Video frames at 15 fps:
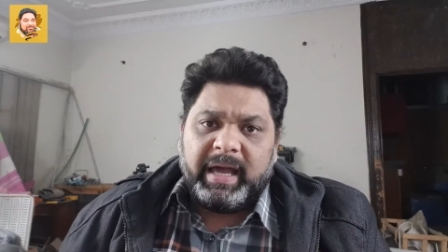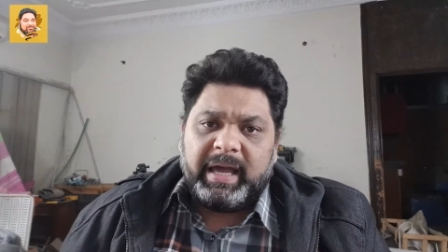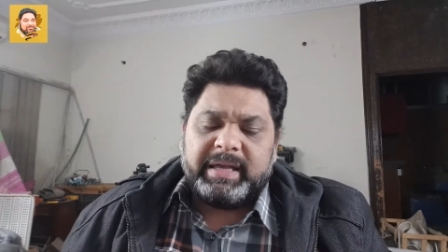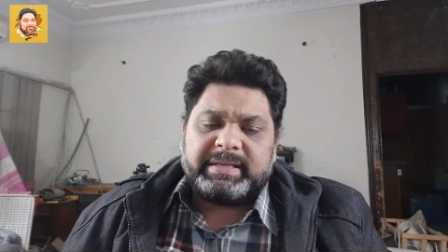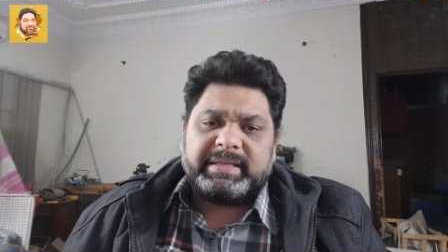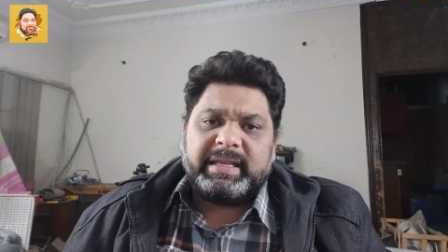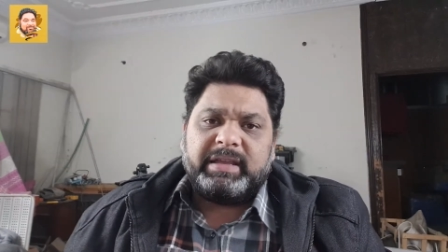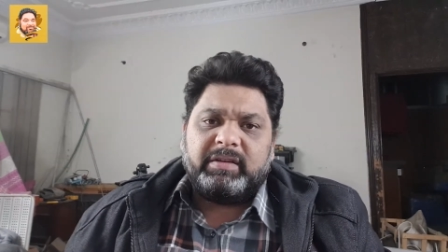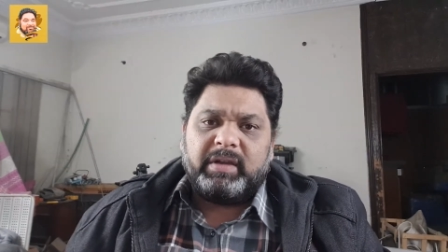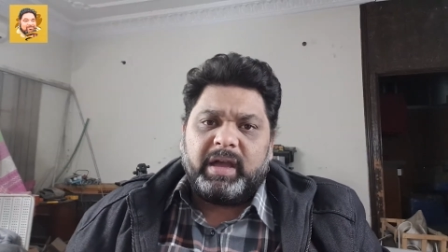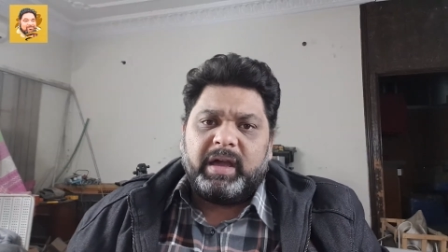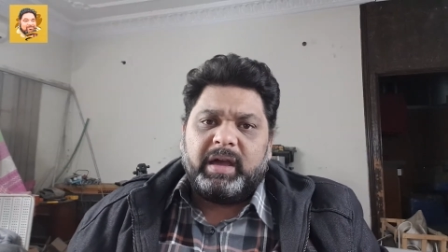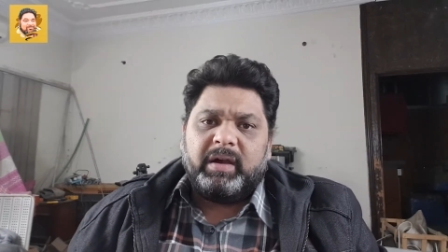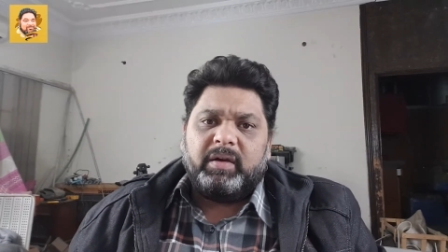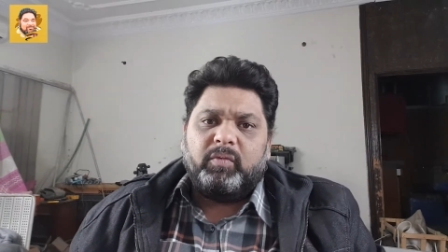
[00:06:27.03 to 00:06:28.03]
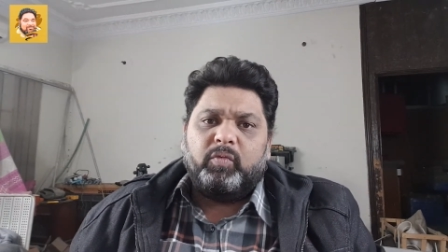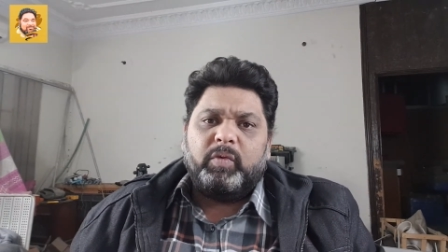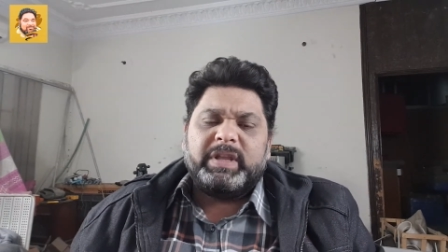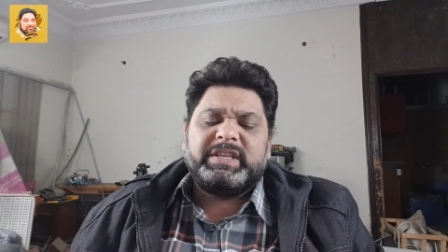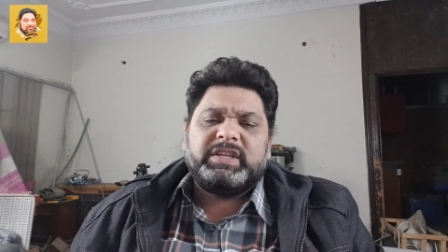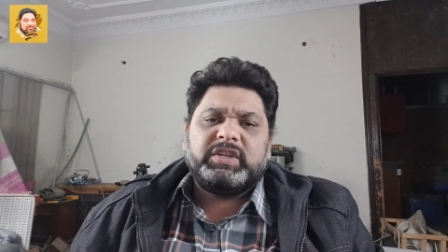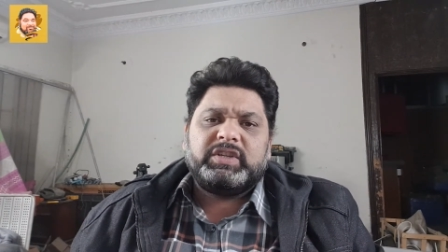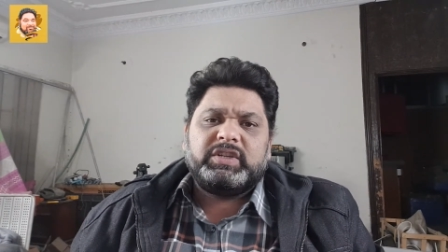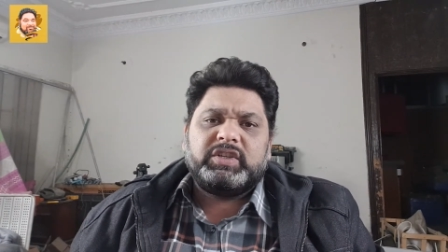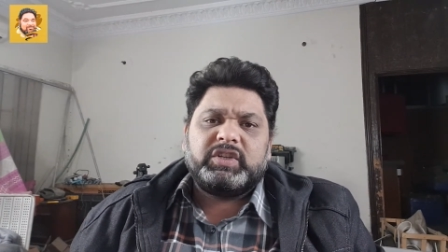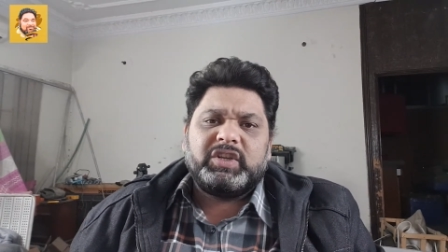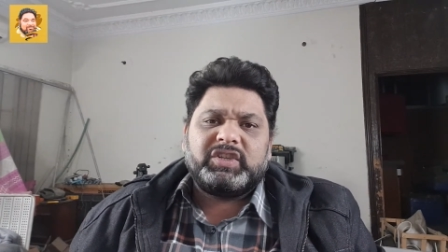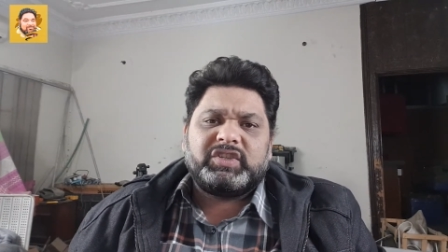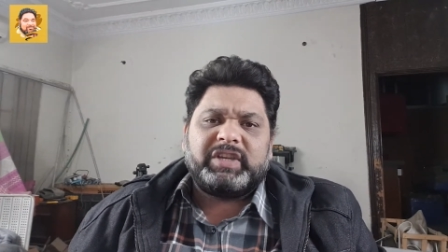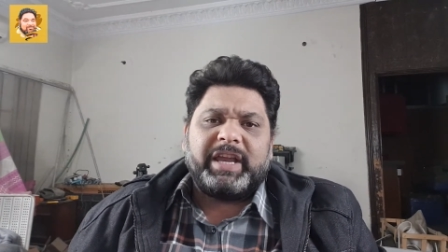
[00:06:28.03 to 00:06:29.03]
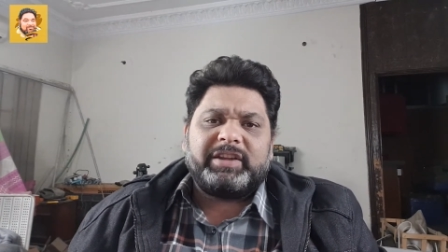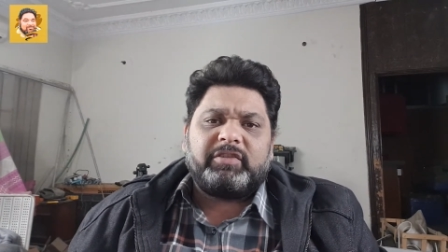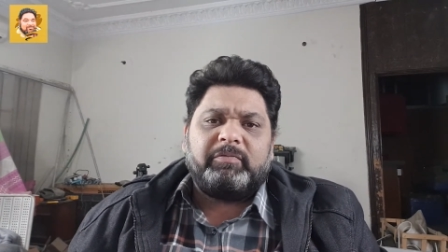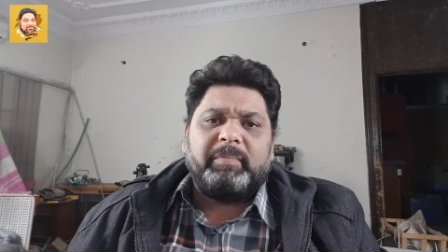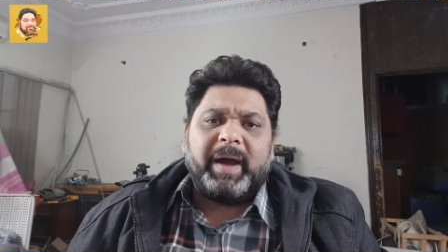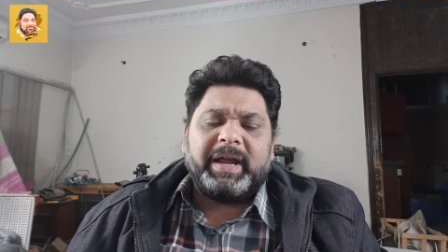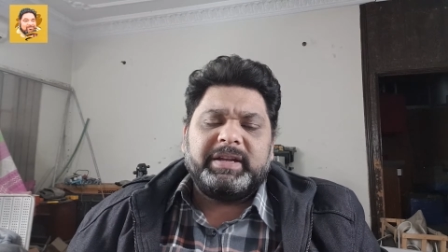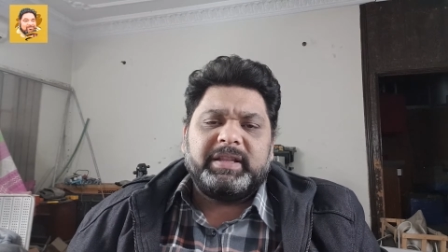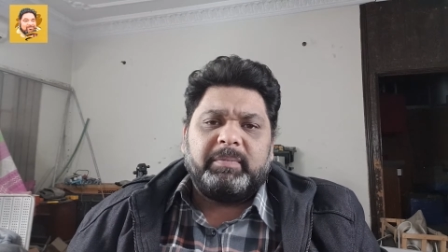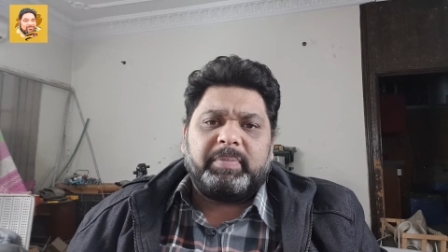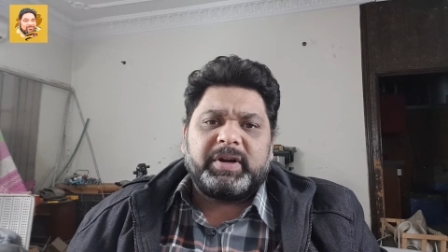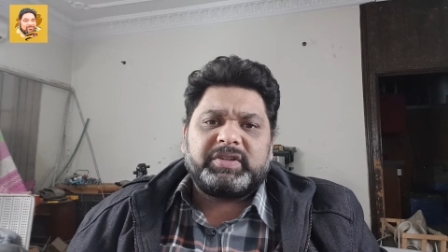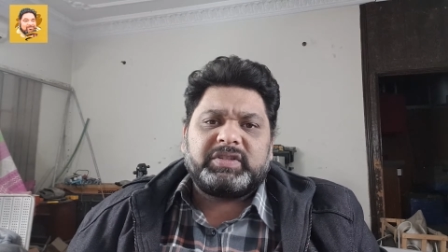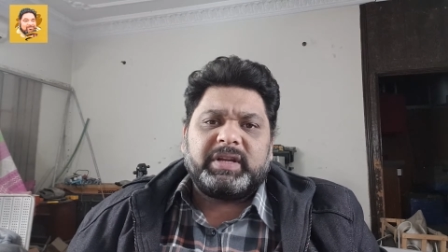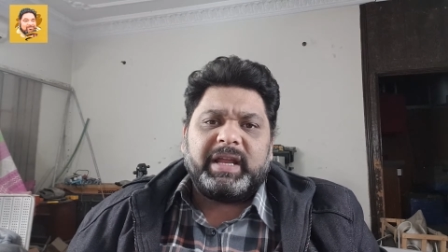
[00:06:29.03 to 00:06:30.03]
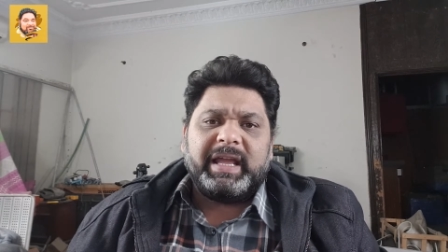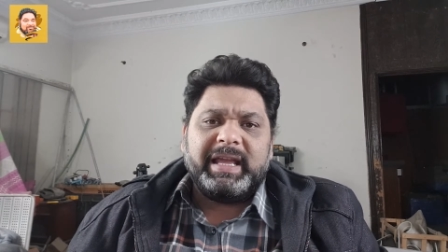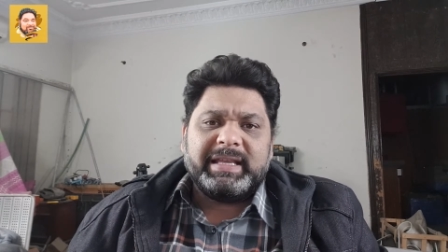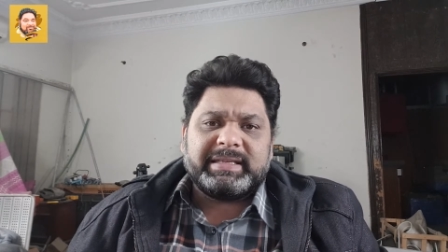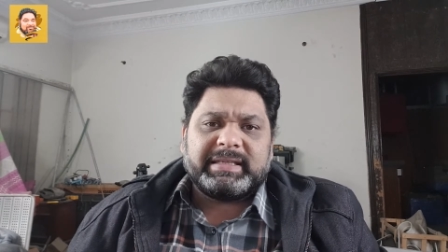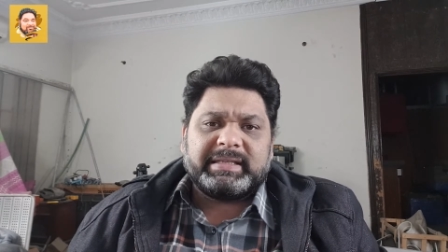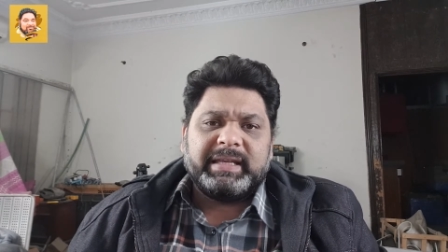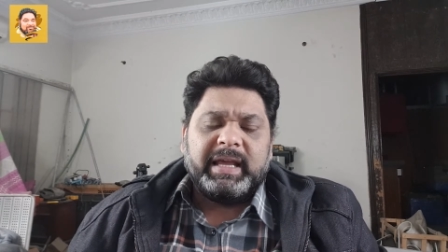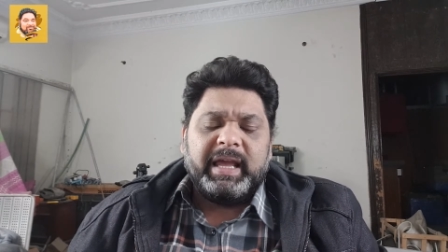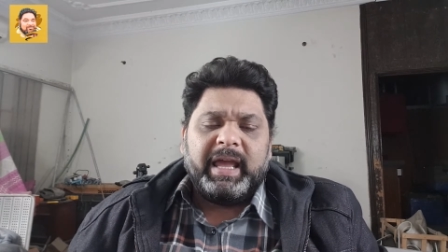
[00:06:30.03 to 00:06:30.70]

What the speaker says: see which state of mind the person is,